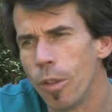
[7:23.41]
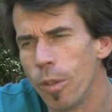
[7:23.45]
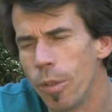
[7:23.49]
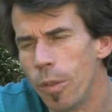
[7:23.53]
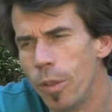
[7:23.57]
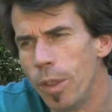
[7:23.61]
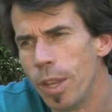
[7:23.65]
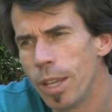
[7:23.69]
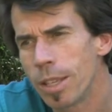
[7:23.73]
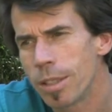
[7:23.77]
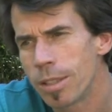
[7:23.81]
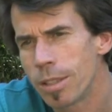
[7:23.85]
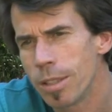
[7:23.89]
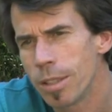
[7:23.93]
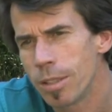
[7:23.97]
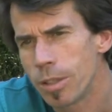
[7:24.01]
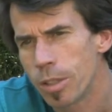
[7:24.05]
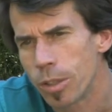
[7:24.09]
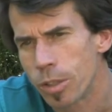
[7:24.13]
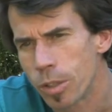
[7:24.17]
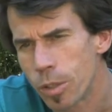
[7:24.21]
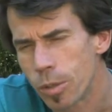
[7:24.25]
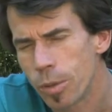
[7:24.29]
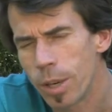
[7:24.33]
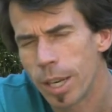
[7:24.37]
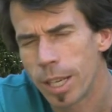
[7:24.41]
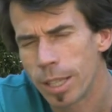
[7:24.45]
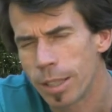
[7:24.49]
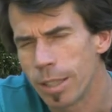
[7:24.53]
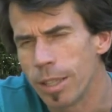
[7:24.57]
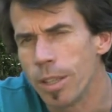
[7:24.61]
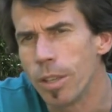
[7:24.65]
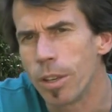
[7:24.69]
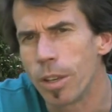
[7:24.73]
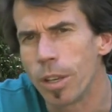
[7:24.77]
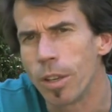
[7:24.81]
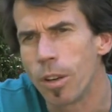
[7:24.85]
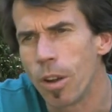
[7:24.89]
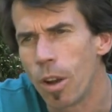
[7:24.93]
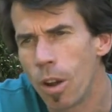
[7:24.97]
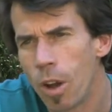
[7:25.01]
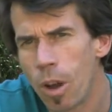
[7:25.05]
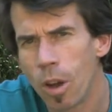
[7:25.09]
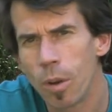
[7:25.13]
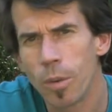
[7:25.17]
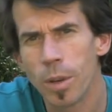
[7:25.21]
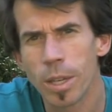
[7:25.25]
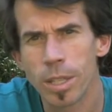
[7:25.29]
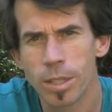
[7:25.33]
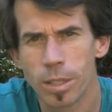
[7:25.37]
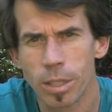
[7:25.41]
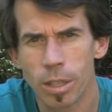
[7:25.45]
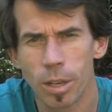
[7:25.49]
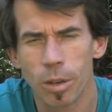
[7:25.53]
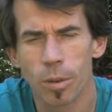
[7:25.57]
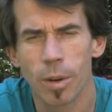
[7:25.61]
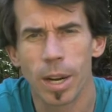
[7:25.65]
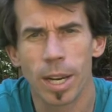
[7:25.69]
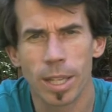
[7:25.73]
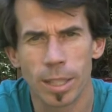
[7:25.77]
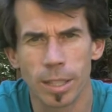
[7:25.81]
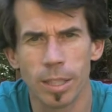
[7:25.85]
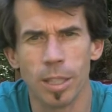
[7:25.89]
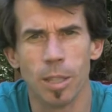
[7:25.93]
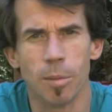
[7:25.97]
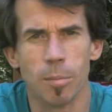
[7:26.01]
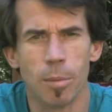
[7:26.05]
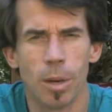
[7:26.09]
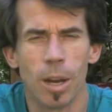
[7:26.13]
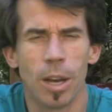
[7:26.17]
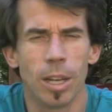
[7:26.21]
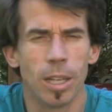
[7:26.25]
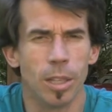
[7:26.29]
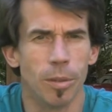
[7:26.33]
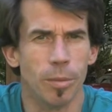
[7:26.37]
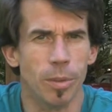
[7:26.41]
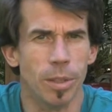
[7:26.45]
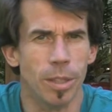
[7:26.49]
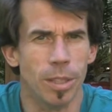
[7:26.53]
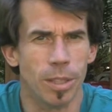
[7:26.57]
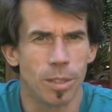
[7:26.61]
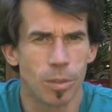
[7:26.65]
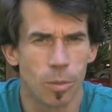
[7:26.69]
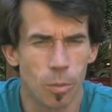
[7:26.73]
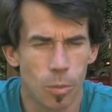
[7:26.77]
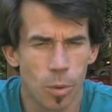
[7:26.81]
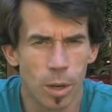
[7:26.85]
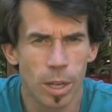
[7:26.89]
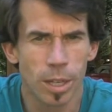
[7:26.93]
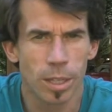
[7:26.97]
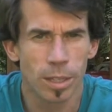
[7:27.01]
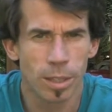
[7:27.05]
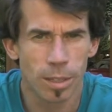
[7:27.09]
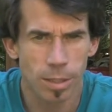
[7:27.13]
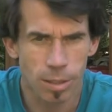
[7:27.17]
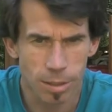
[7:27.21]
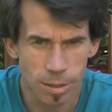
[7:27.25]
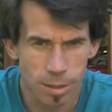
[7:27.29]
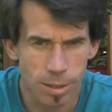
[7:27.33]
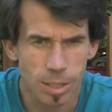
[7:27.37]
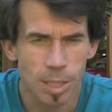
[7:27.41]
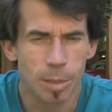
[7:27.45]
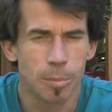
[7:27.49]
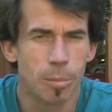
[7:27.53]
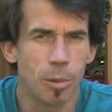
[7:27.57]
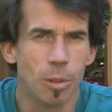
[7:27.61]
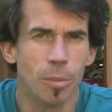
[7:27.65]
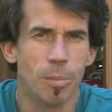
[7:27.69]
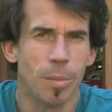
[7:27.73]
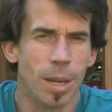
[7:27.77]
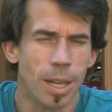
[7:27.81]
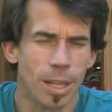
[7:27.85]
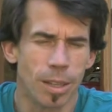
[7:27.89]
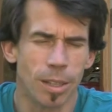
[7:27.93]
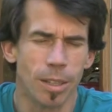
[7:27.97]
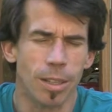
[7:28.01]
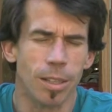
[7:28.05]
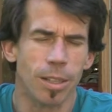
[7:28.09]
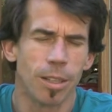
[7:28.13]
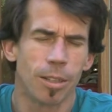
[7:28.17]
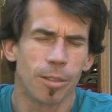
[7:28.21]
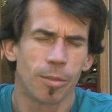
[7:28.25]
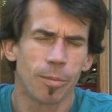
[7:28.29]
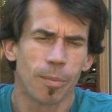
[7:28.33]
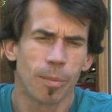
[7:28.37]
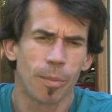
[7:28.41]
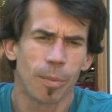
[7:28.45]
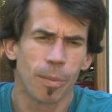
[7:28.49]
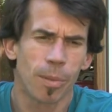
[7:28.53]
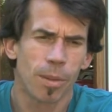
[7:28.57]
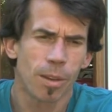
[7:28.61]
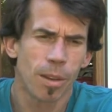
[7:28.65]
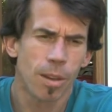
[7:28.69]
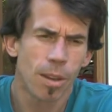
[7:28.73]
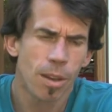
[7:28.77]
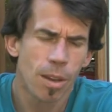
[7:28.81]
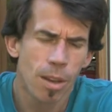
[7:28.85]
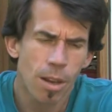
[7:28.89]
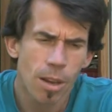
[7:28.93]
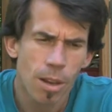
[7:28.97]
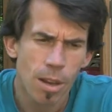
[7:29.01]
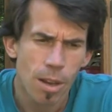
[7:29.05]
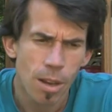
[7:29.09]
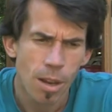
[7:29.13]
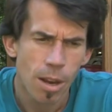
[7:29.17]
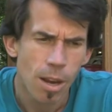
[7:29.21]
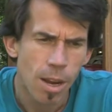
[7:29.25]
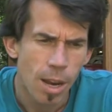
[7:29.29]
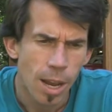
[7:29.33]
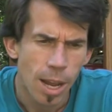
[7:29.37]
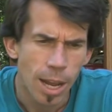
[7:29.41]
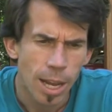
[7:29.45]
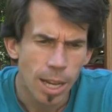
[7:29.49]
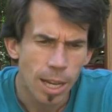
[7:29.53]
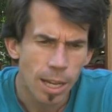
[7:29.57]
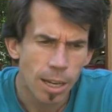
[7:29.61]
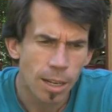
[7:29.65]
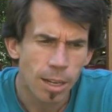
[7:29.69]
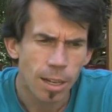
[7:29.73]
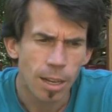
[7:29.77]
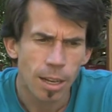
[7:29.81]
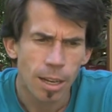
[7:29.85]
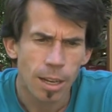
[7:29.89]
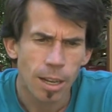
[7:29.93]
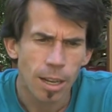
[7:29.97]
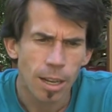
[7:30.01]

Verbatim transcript: This is a trick that you can always correct in the body with this one simple method. And